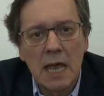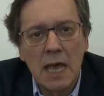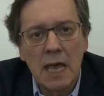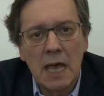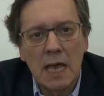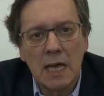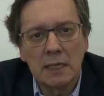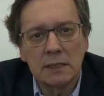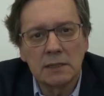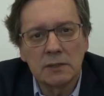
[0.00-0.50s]

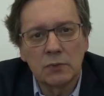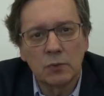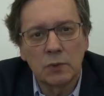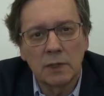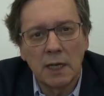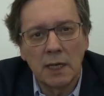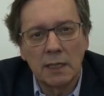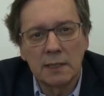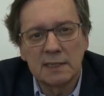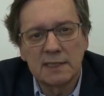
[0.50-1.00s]
And what
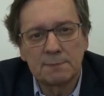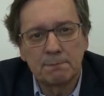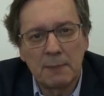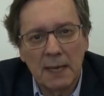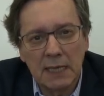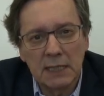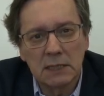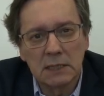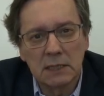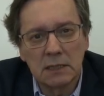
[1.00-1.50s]
I
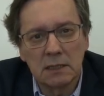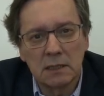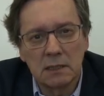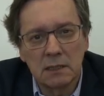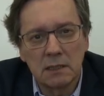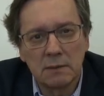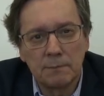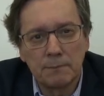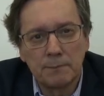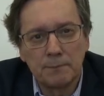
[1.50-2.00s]
expect
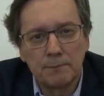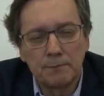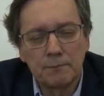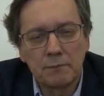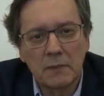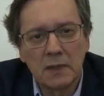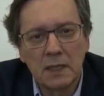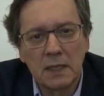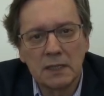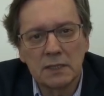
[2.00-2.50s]

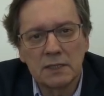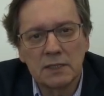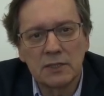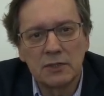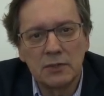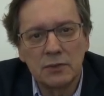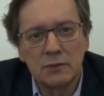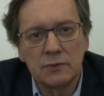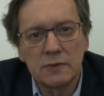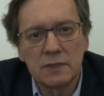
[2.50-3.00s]

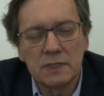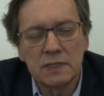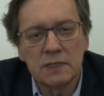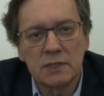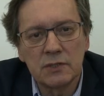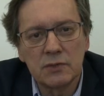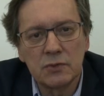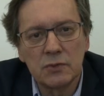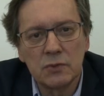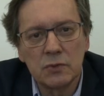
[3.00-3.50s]
students
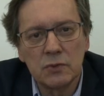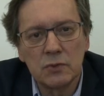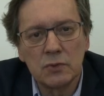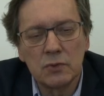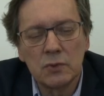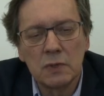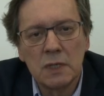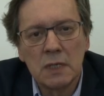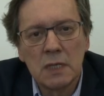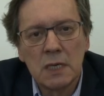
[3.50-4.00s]
to